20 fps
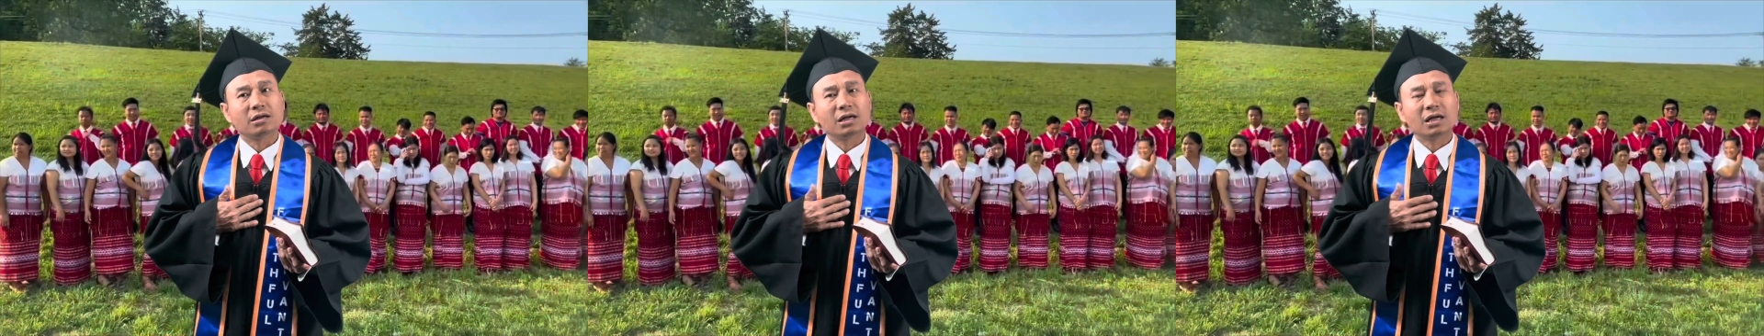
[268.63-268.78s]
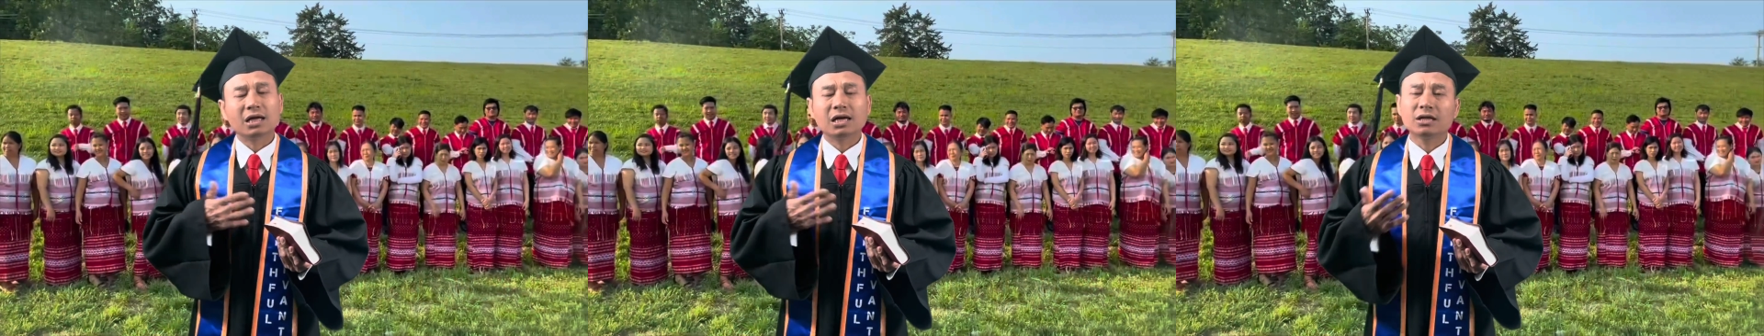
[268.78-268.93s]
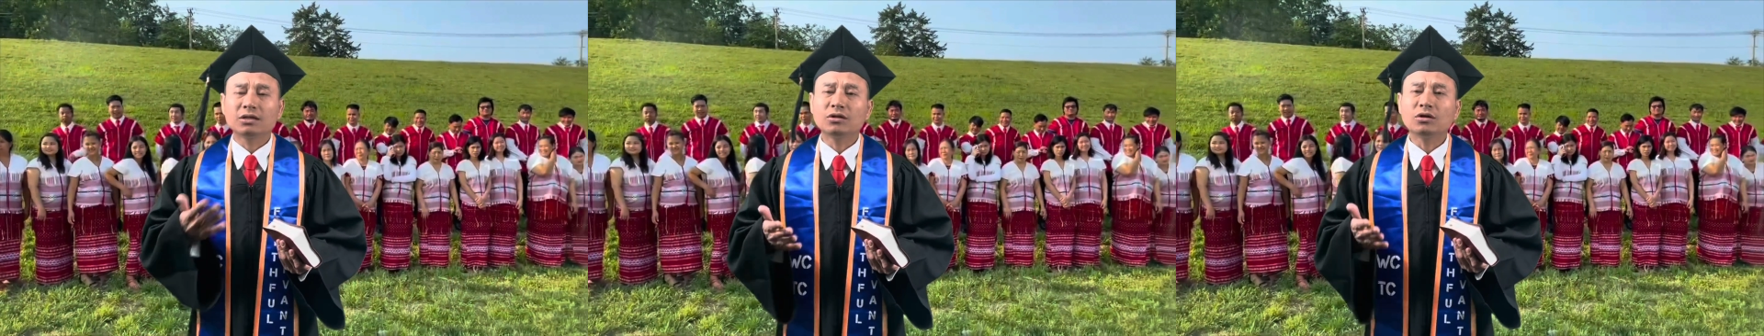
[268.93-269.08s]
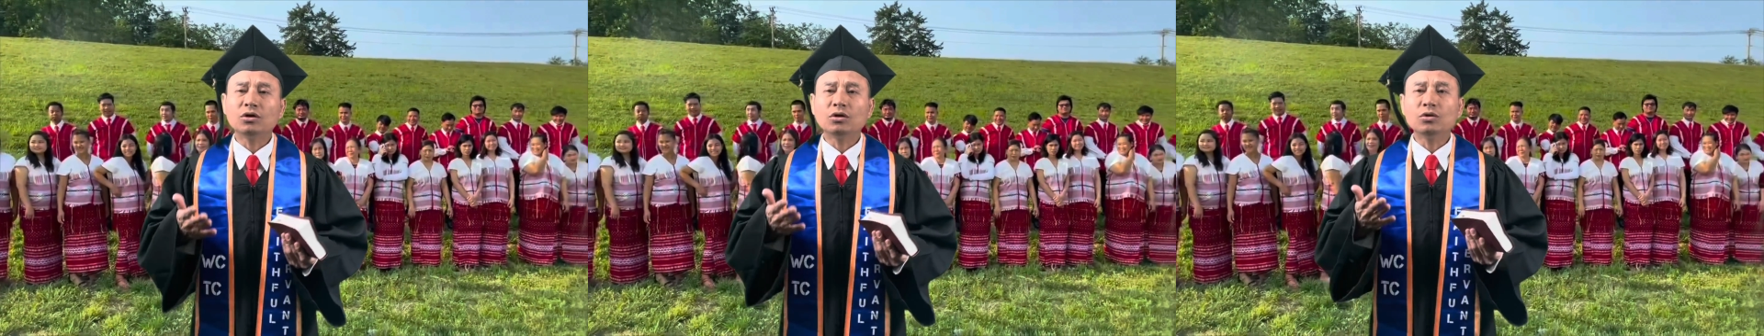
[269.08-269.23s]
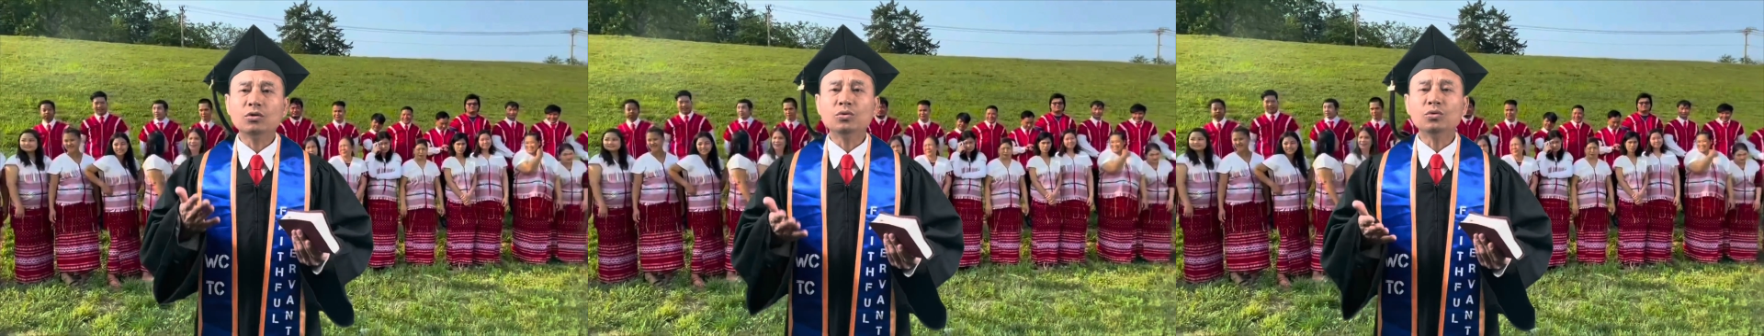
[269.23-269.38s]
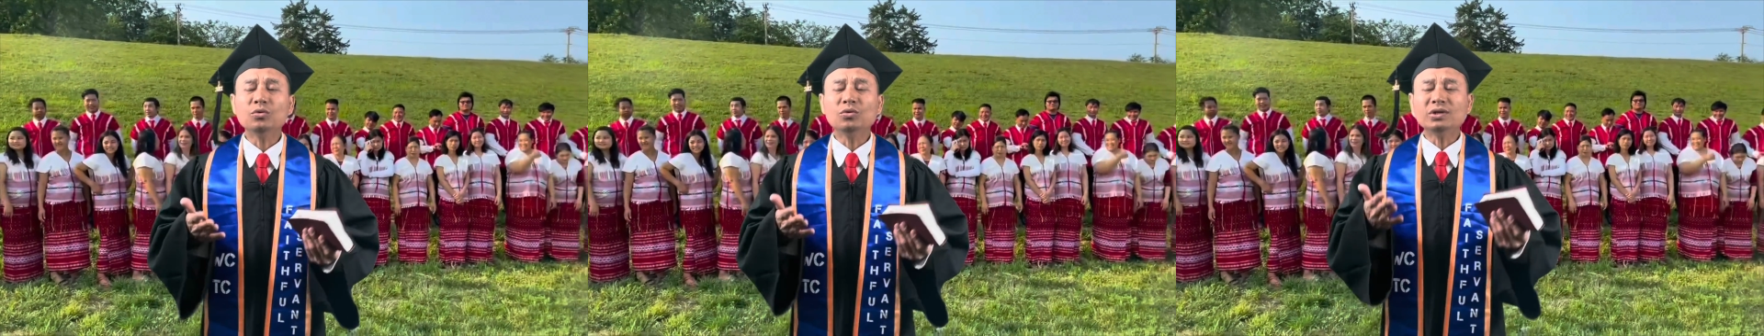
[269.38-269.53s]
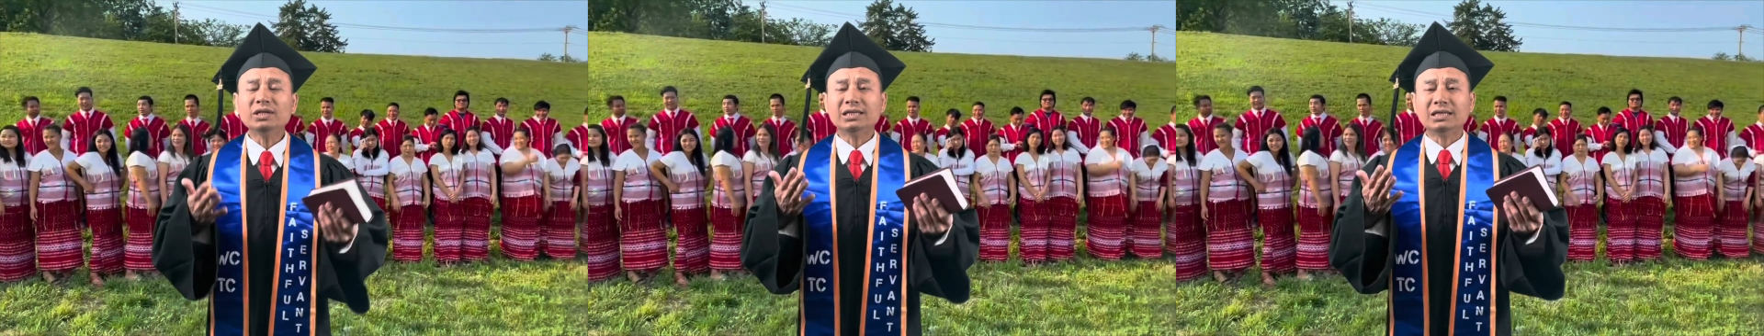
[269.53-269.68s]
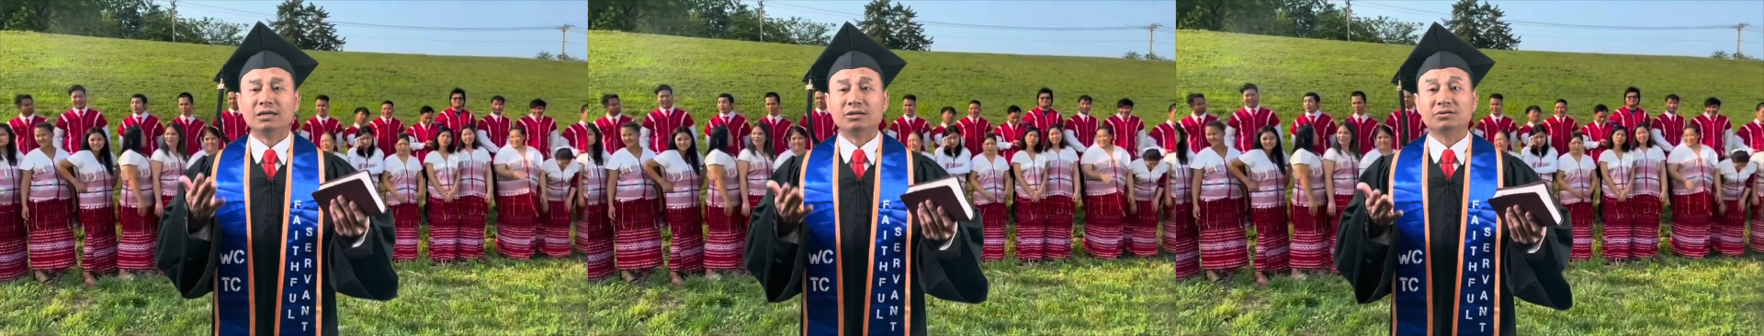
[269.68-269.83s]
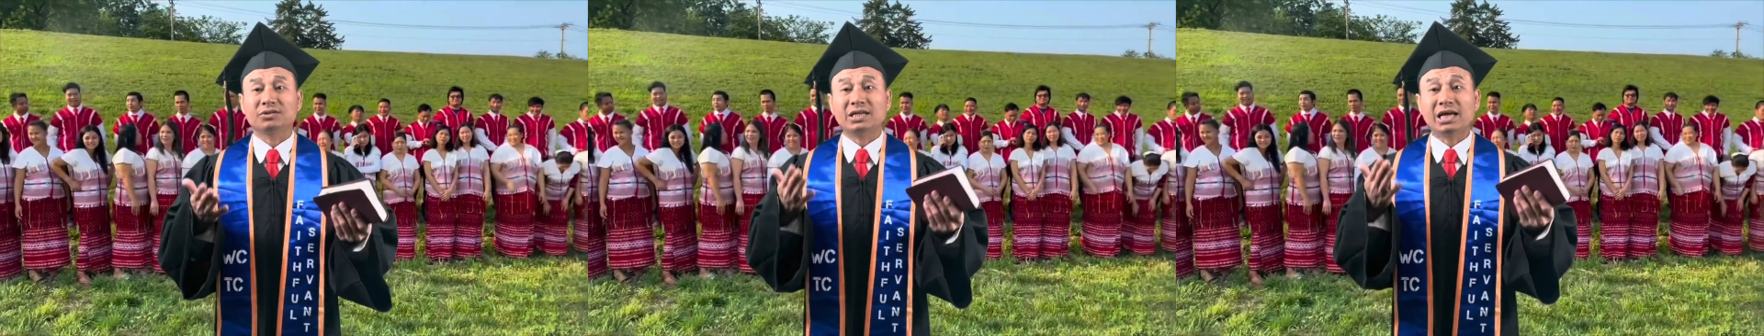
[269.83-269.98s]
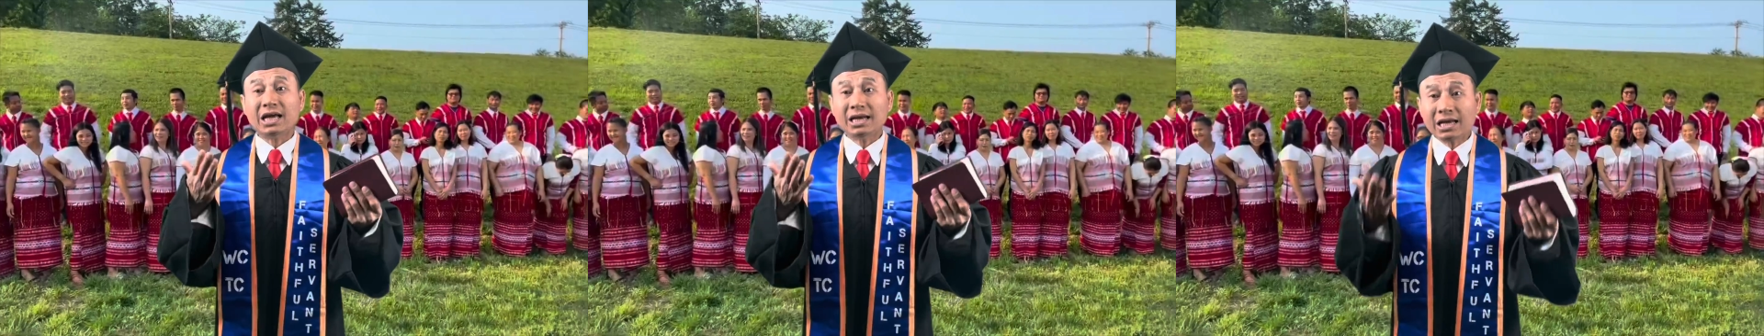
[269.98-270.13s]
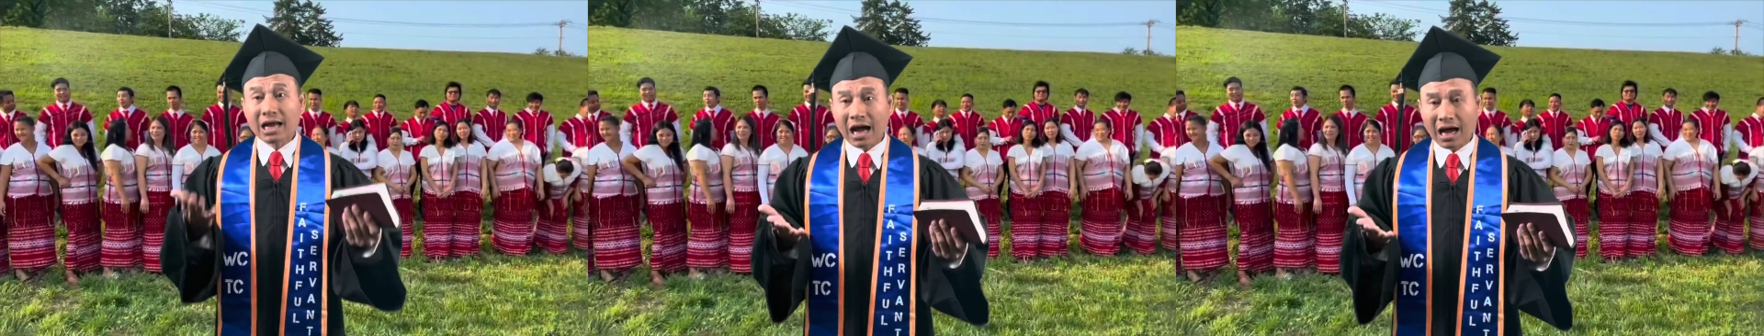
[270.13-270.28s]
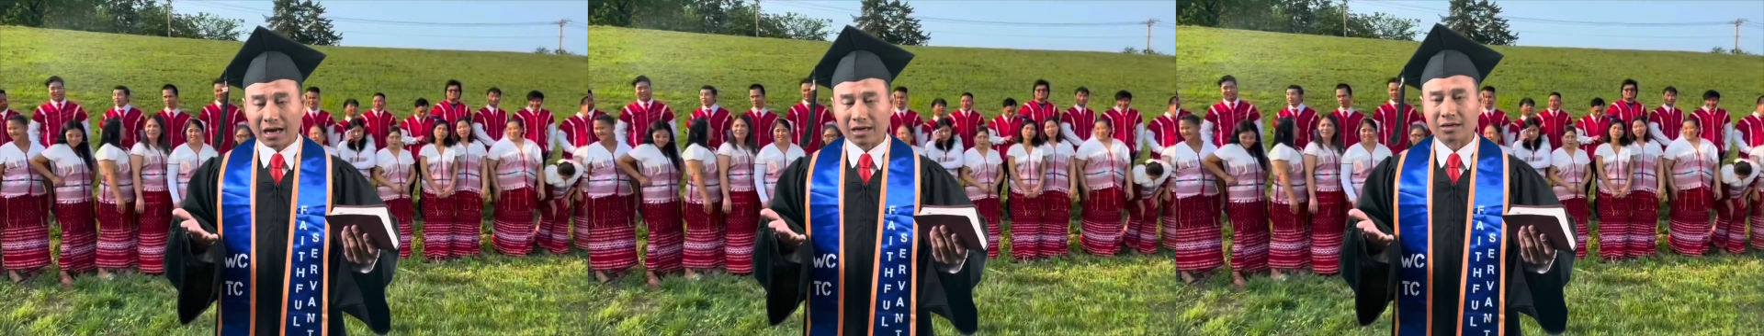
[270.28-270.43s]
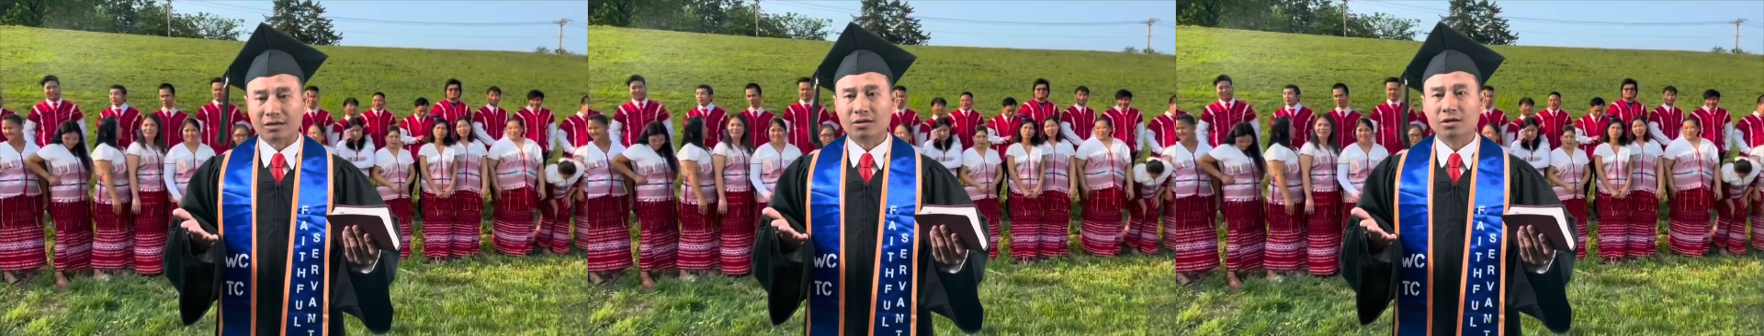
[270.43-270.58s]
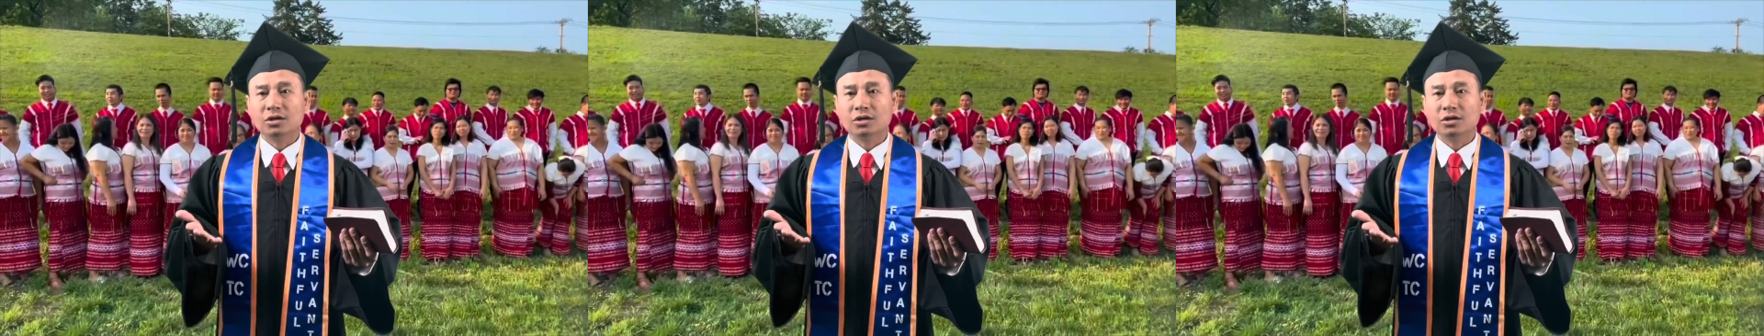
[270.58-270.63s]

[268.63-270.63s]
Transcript: and those who need a changed heart.